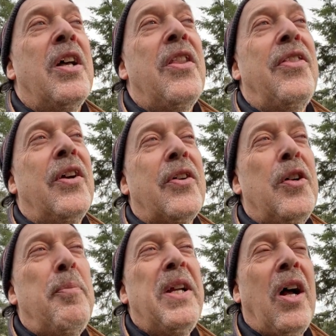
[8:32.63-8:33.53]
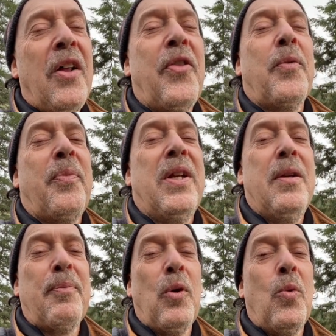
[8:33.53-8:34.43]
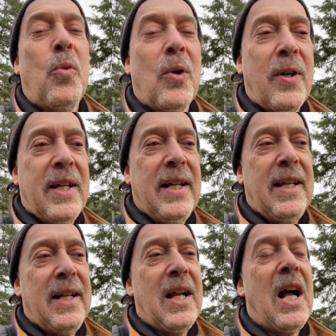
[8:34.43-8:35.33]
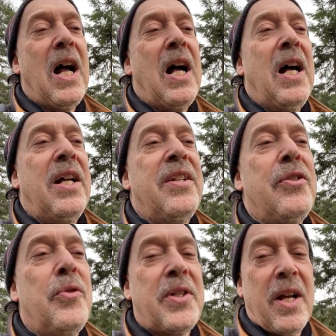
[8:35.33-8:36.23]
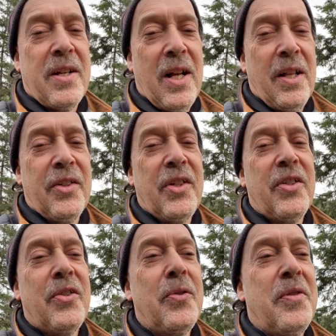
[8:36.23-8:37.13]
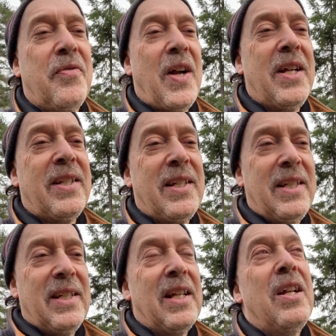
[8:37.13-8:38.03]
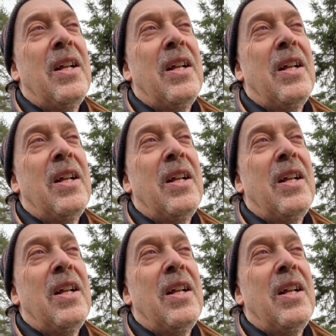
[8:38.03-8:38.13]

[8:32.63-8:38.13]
there could be other people working on new technologies, new devices,